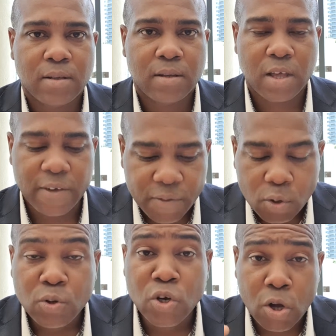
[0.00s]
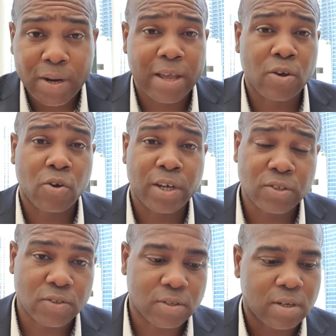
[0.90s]
If you know that you're going
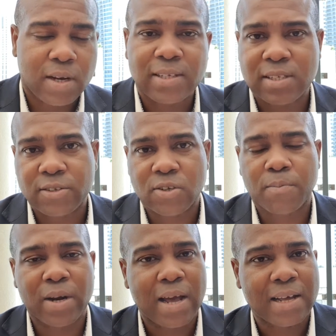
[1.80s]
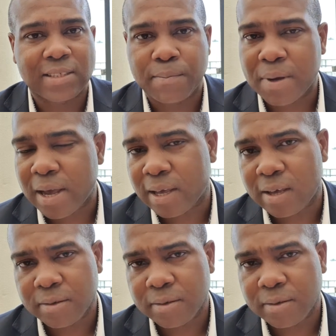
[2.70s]
to, let's say somebody has a bike,